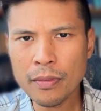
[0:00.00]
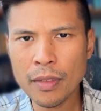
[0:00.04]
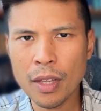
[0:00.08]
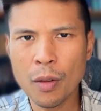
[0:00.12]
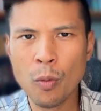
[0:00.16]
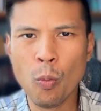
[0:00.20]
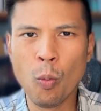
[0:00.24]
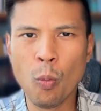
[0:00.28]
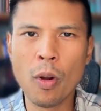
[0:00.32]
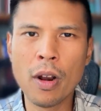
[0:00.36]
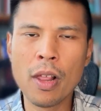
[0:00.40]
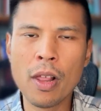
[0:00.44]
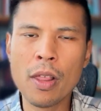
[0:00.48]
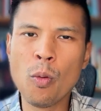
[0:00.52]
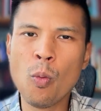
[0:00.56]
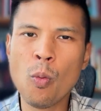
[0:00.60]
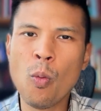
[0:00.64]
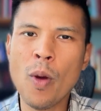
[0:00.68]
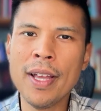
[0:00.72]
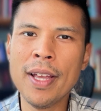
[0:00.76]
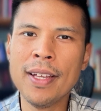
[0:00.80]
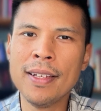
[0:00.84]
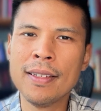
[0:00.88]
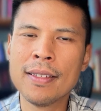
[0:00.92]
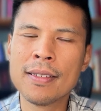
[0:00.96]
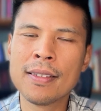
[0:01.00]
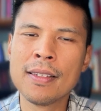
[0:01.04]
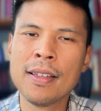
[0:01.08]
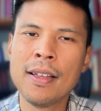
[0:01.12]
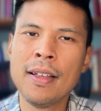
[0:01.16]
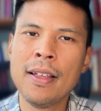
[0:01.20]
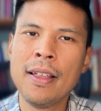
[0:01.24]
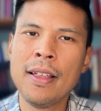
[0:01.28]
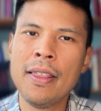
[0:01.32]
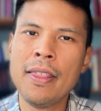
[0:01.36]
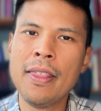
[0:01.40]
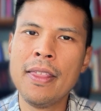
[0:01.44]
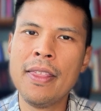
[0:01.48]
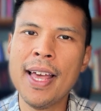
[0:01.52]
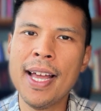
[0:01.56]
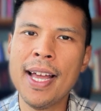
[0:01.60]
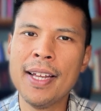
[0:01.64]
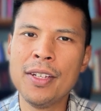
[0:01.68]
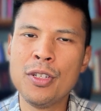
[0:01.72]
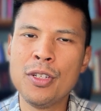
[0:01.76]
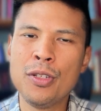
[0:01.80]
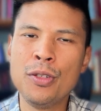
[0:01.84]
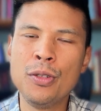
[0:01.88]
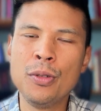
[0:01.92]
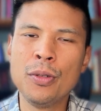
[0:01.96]
one of the ways
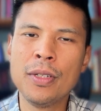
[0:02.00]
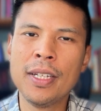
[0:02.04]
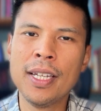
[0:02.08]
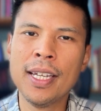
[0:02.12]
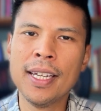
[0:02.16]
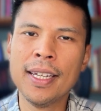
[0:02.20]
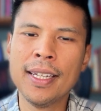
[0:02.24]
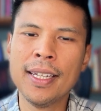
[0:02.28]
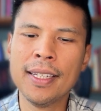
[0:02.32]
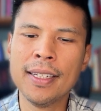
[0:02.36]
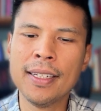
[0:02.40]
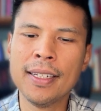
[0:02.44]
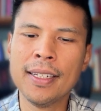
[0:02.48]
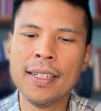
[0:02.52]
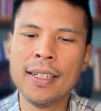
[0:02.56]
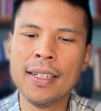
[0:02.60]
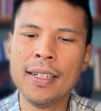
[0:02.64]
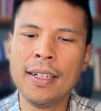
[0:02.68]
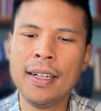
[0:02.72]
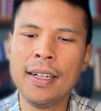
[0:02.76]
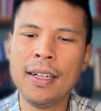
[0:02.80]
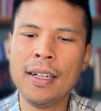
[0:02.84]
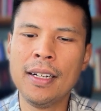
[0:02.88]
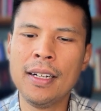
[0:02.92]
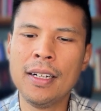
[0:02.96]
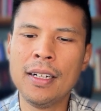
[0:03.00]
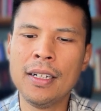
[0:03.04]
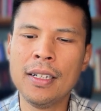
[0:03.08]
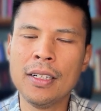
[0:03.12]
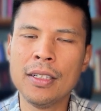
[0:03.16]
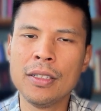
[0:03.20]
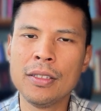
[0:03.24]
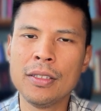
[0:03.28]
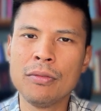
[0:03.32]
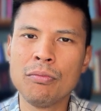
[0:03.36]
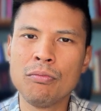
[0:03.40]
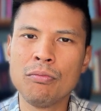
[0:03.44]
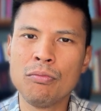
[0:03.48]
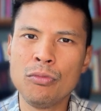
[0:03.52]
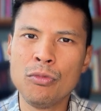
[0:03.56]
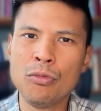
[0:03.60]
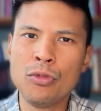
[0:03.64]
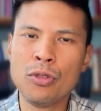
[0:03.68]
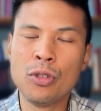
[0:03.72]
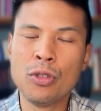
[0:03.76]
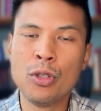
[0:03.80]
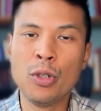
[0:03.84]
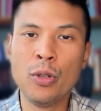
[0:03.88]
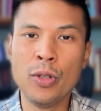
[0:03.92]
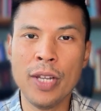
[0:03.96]
that you can
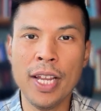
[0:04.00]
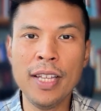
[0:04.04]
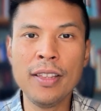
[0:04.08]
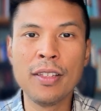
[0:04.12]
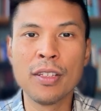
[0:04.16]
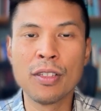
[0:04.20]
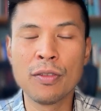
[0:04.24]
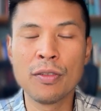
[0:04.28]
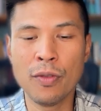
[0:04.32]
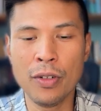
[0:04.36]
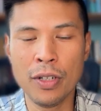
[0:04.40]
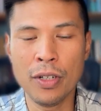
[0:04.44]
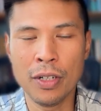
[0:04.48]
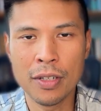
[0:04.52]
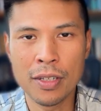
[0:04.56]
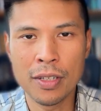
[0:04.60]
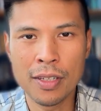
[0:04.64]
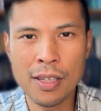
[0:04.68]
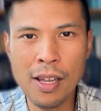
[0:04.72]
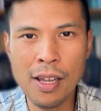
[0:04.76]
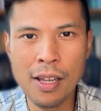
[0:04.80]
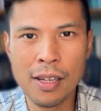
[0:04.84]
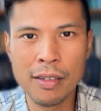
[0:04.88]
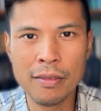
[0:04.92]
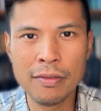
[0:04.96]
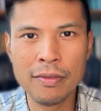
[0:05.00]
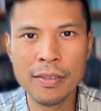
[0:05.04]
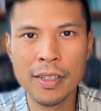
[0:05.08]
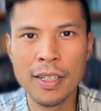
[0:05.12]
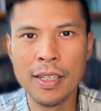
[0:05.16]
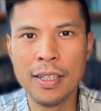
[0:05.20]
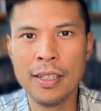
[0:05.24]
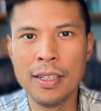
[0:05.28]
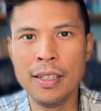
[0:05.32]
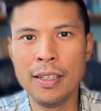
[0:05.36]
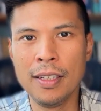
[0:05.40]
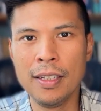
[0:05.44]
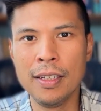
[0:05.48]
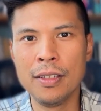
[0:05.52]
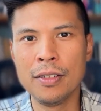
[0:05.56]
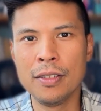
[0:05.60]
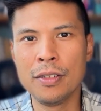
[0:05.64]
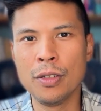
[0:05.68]
create this for yourself is,